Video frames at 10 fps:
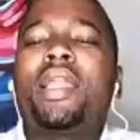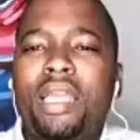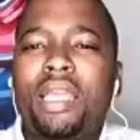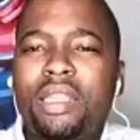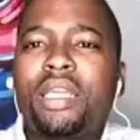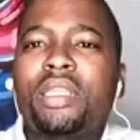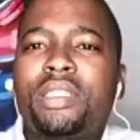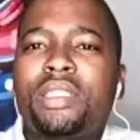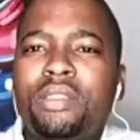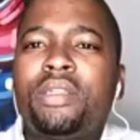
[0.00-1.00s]
I like that.
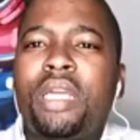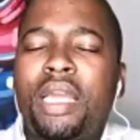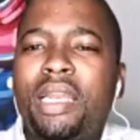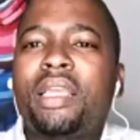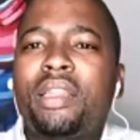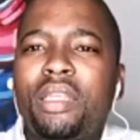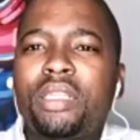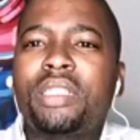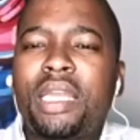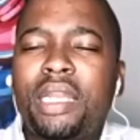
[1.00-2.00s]
I like
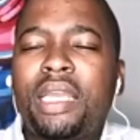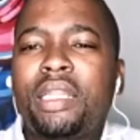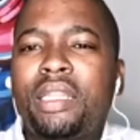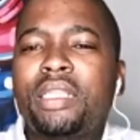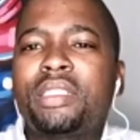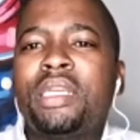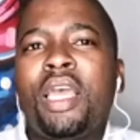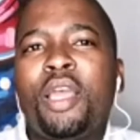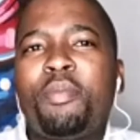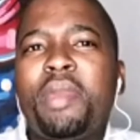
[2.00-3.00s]
that. I like that.
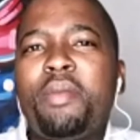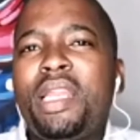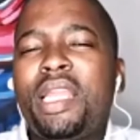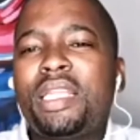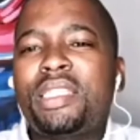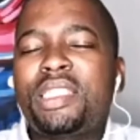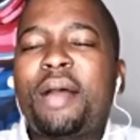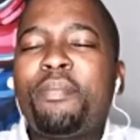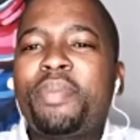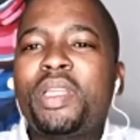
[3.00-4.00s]
Maybe let's yeah.
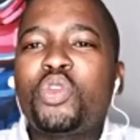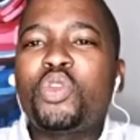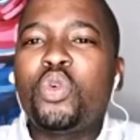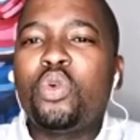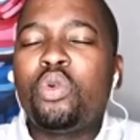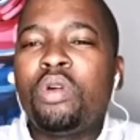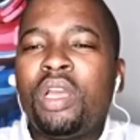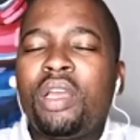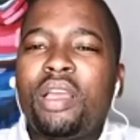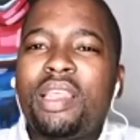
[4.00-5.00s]
jump into
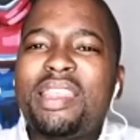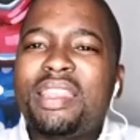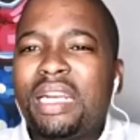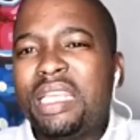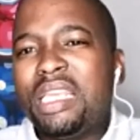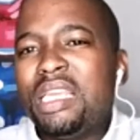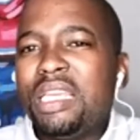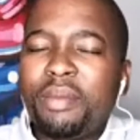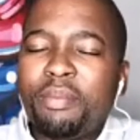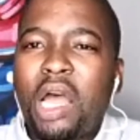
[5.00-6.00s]

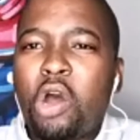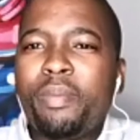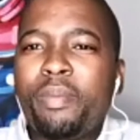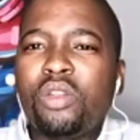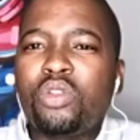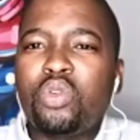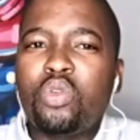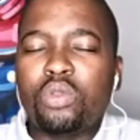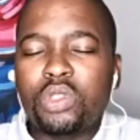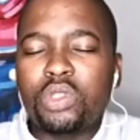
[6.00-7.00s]
three empowerment
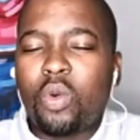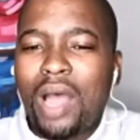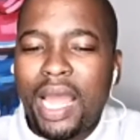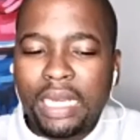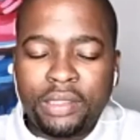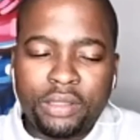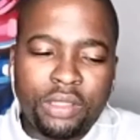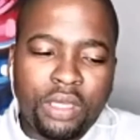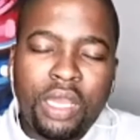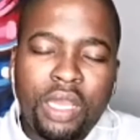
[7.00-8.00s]
tools. One,
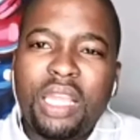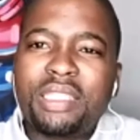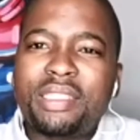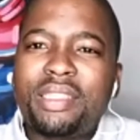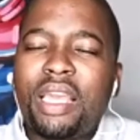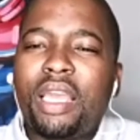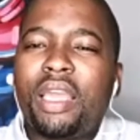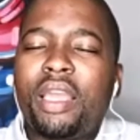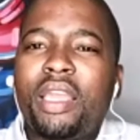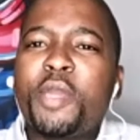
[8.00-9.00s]
it's
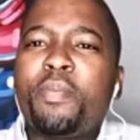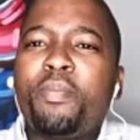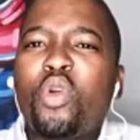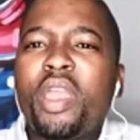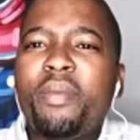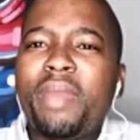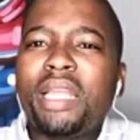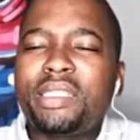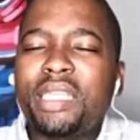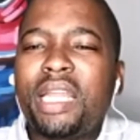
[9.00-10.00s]
the
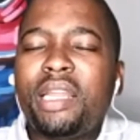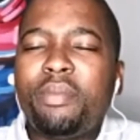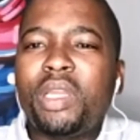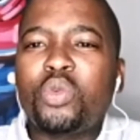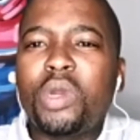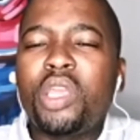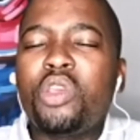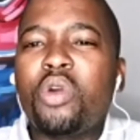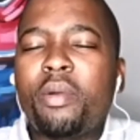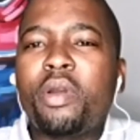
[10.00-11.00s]
employment element where you